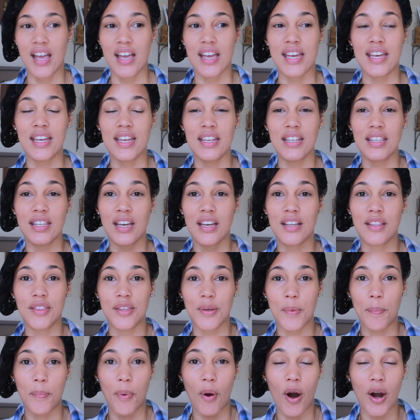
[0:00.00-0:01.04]
In
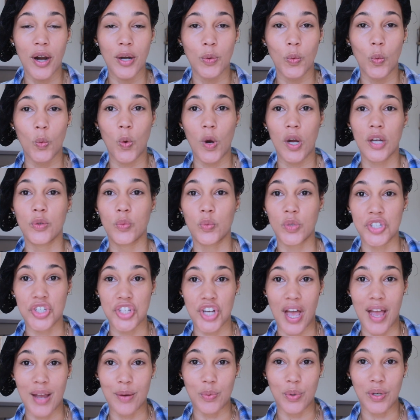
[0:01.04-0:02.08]
the part 1, which
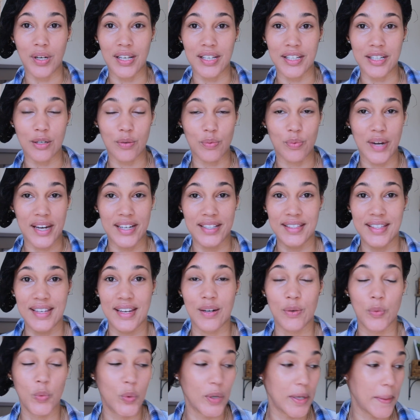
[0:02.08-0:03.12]
I will link right
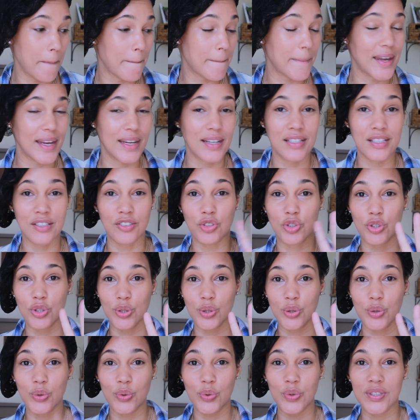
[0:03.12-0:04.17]
there, we made
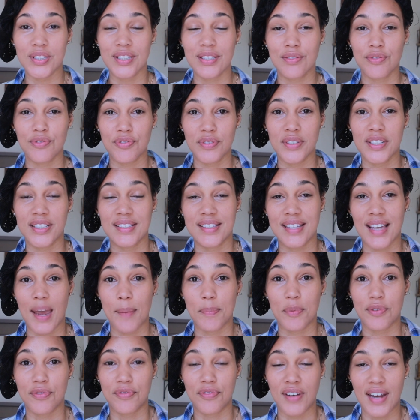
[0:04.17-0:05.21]
2 different
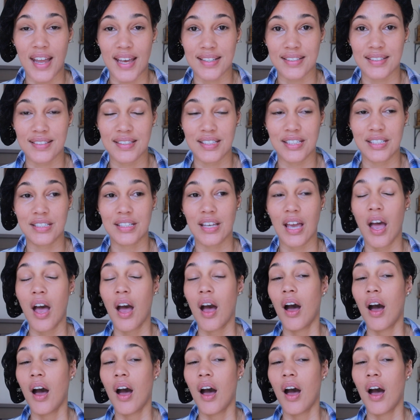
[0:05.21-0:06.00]
type of flaxseed.